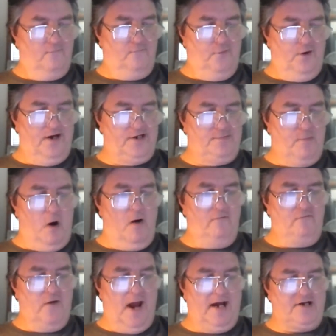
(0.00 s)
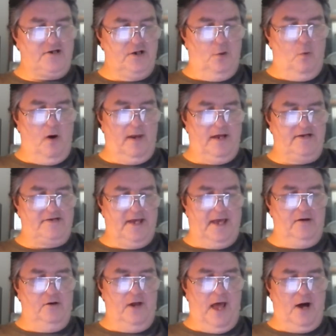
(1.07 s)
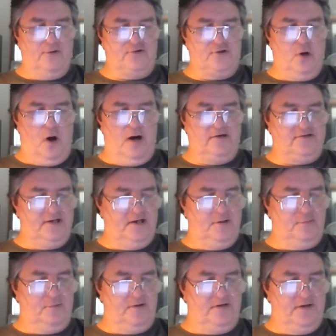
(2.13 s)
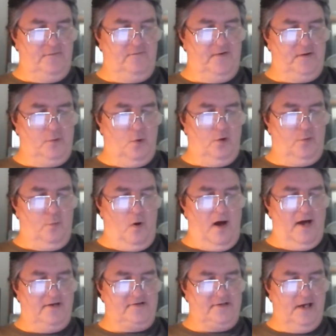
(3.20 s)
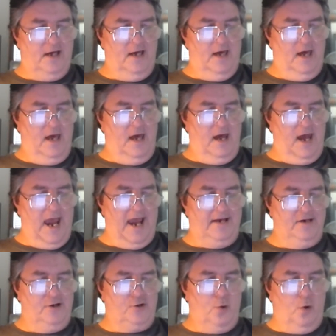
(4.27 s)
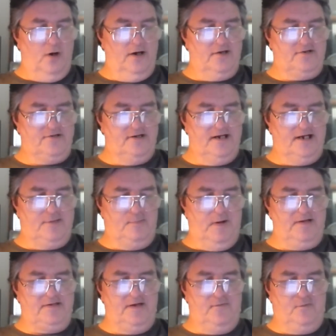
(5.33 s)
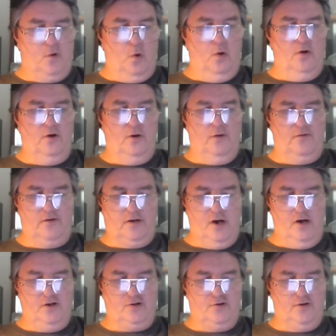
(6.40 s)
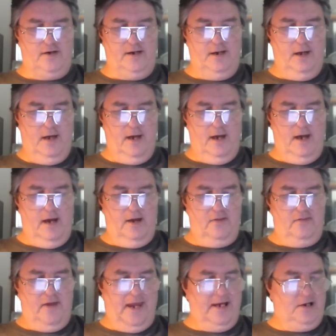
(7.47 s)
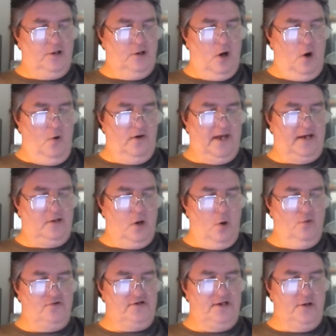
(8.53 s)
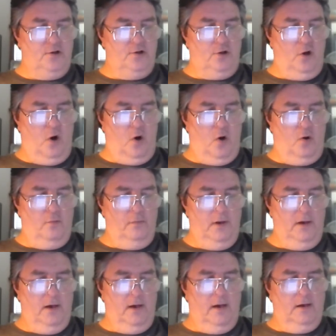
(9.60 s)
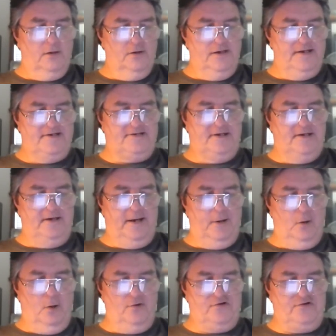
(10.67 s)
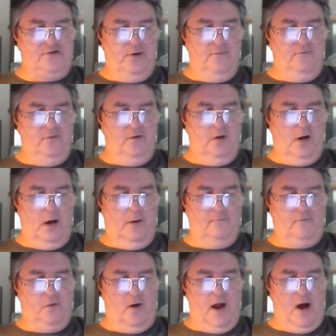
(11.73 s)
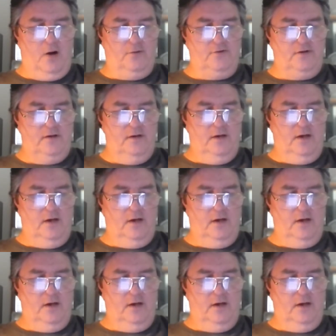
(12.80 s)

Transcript: For a small fraction of what a standard house costs in the Pacific Northwest, a notoriously expensive corner of the country, they could own a cozy little home, leased a narrow sliver of ground